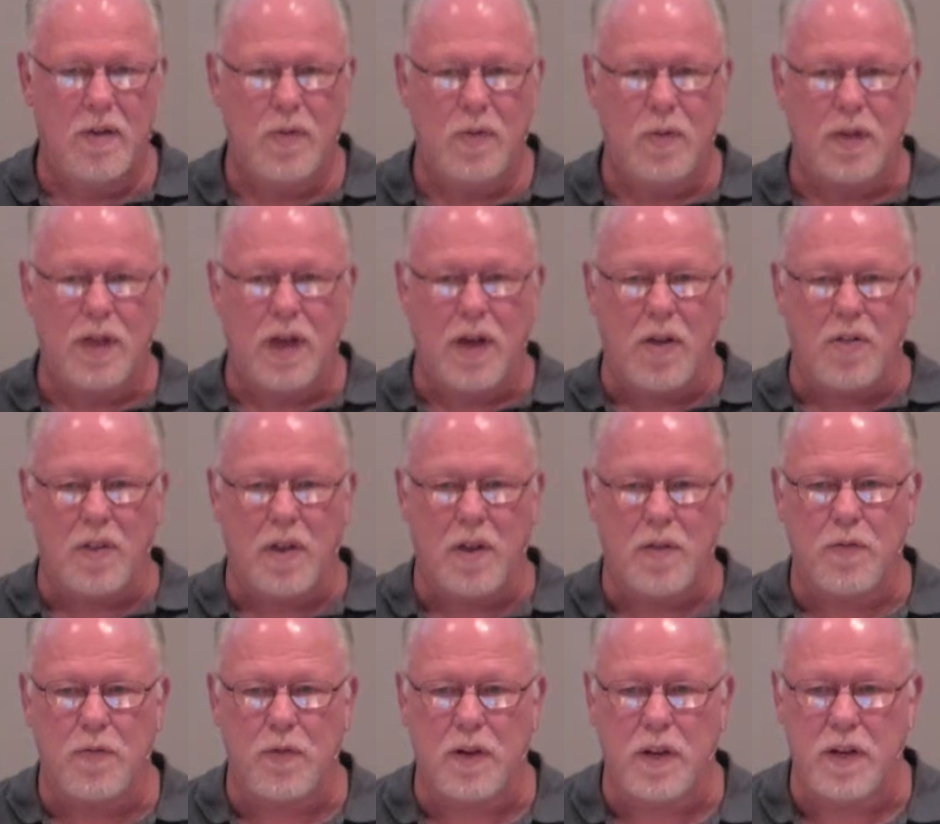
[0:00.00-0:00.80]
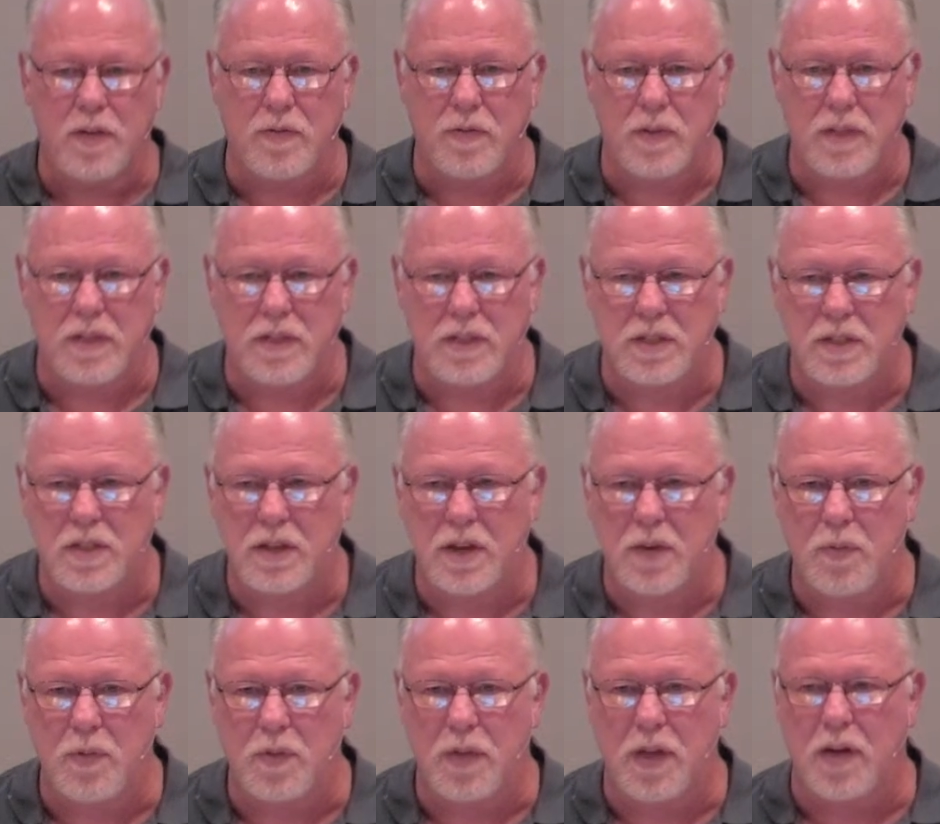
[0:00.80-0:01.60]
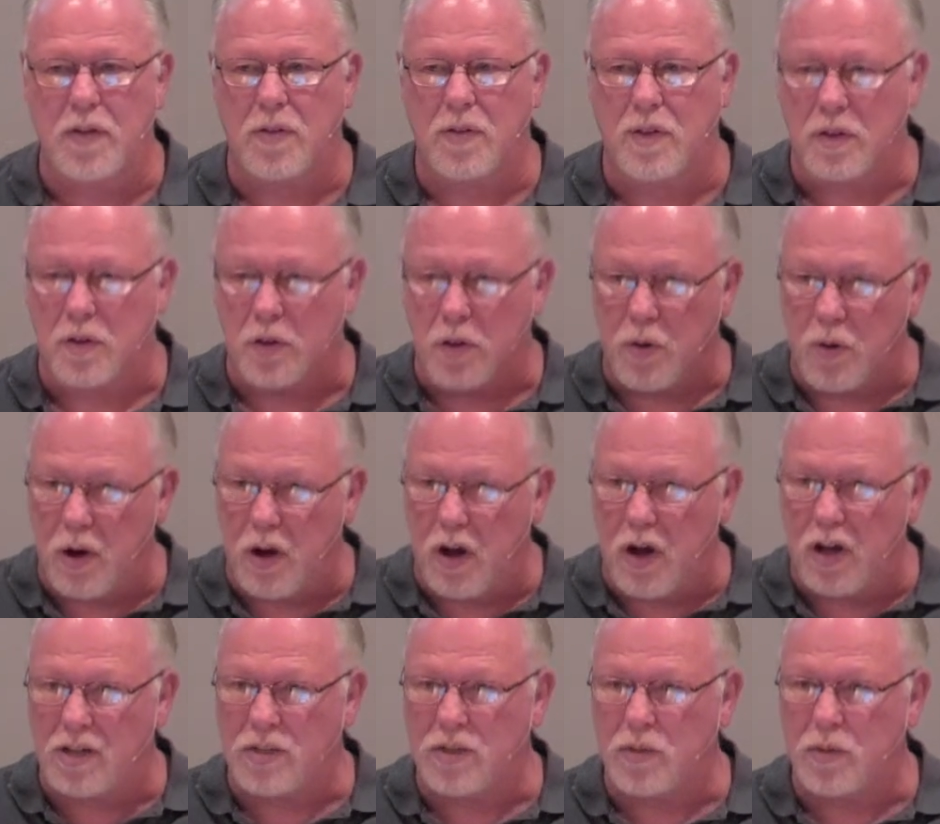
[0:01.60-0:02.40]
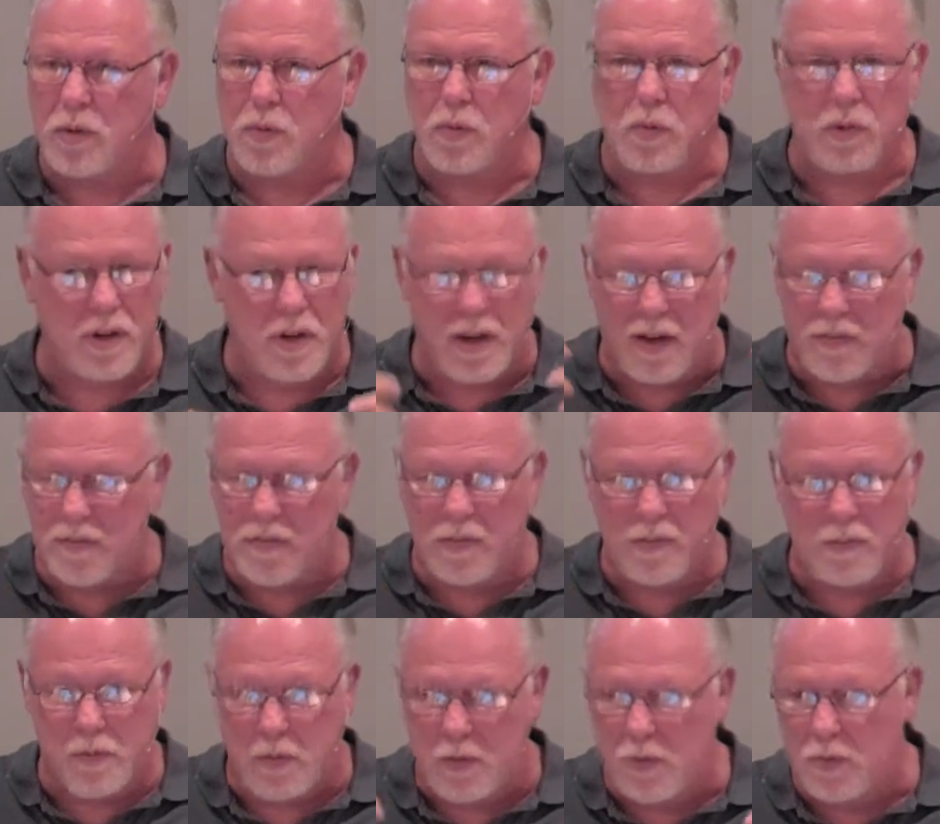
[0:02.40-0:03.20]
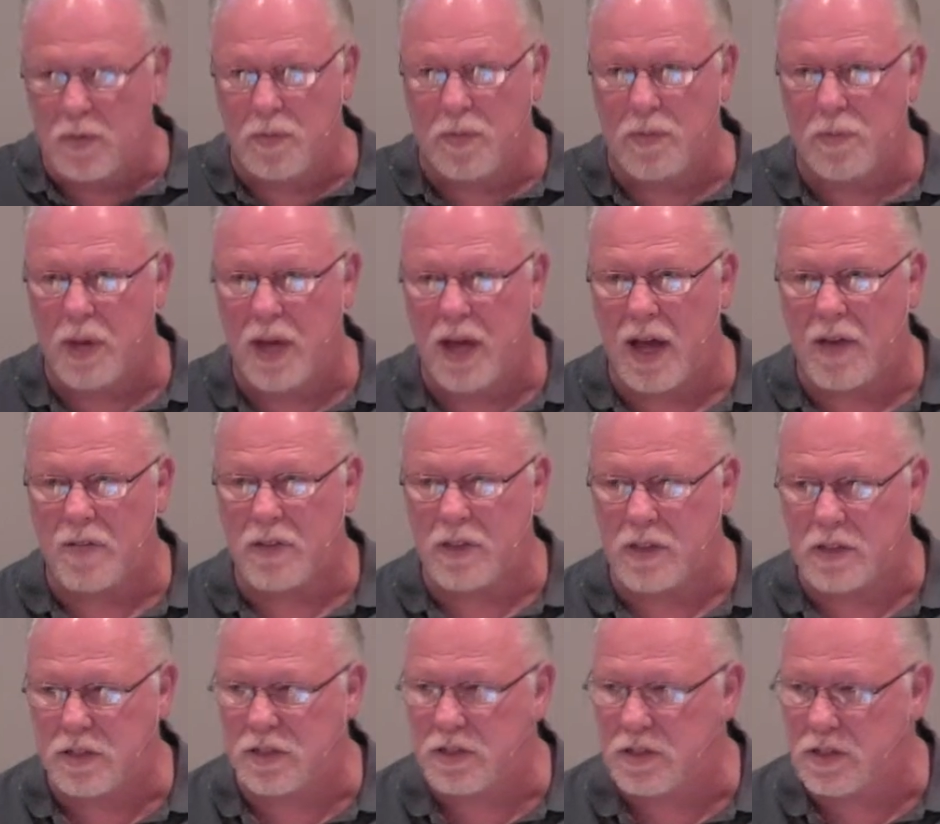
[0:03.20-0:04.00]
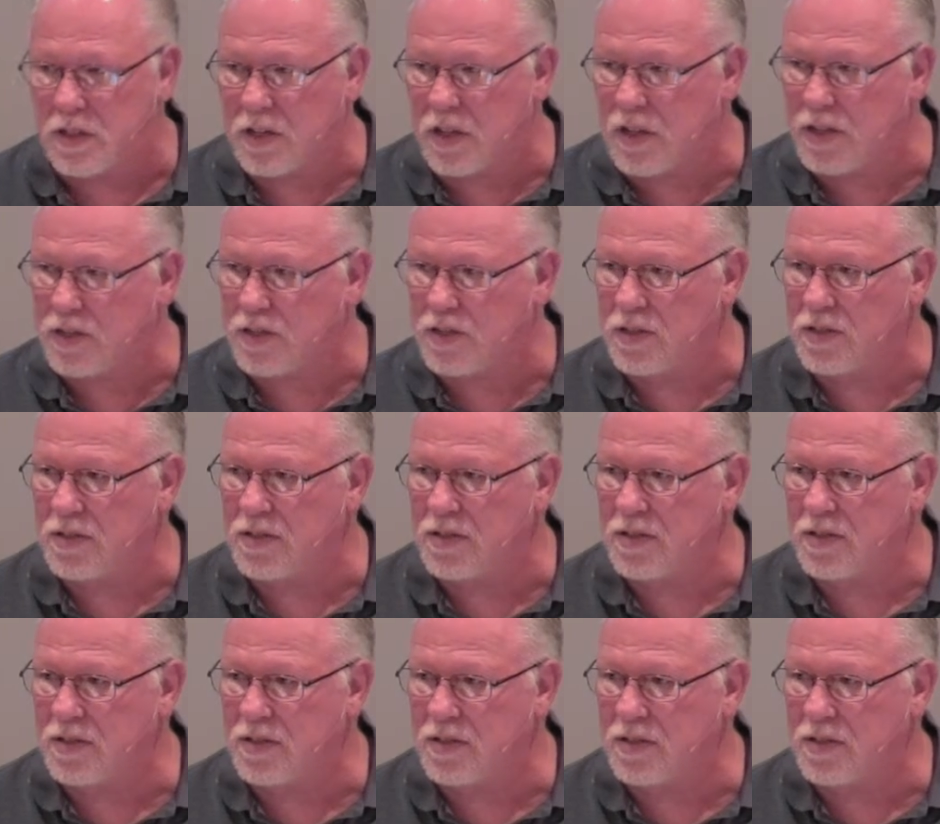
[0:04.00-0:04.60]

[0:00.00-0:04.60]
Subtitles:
Without that forgiveness and without the cross, we wouldn't be having this discussion